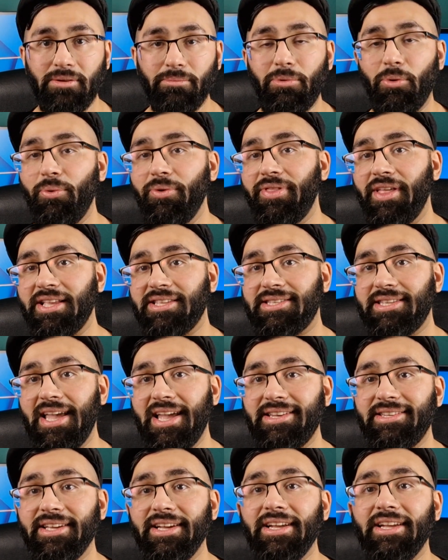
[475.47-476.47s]
But with that
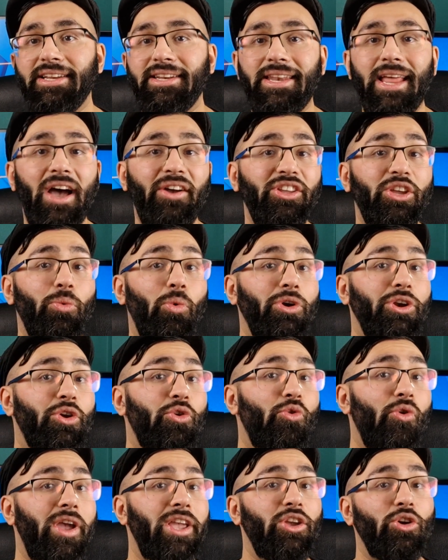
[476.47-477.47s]
said, now you want to
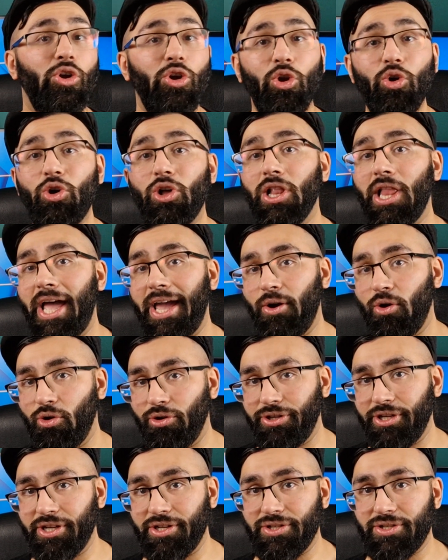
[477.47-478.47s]
create your lookalike
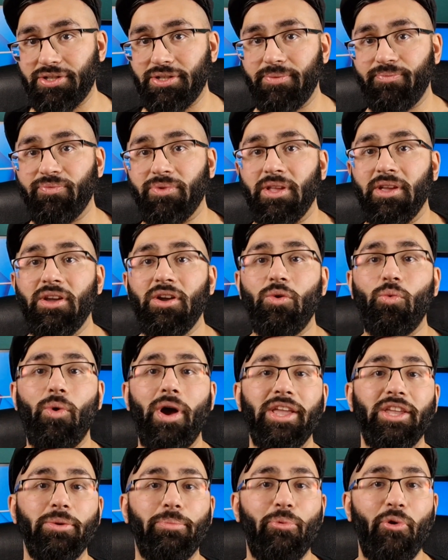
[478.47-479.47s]
audience, where
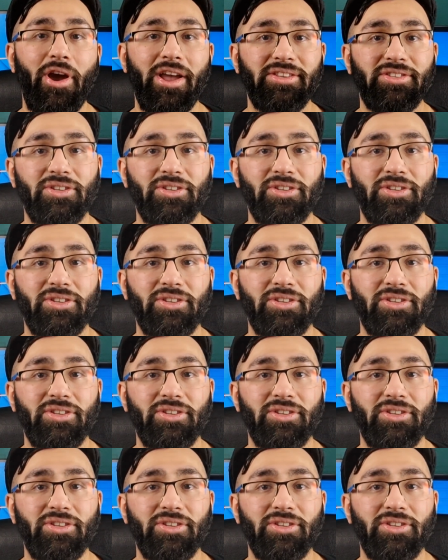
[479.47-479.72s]
you press